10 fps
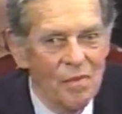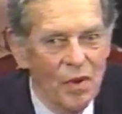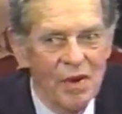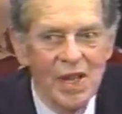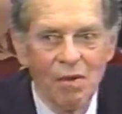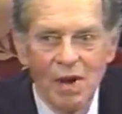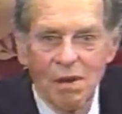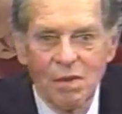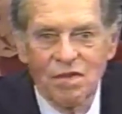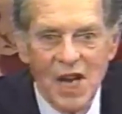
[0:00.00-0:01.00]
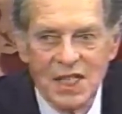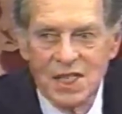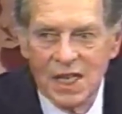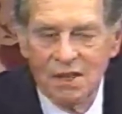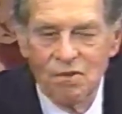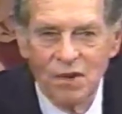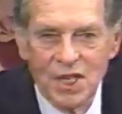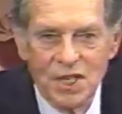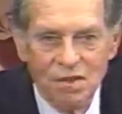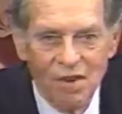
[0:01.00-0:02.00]
We're in the realm of Gnostic
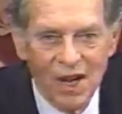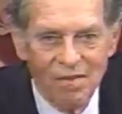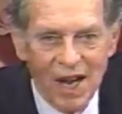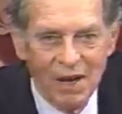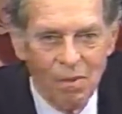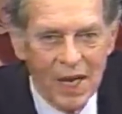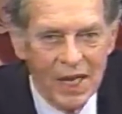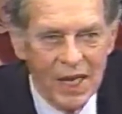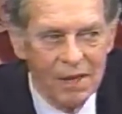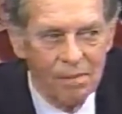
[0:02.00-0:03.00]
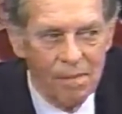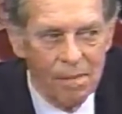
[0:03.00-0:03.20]
traditions right away here.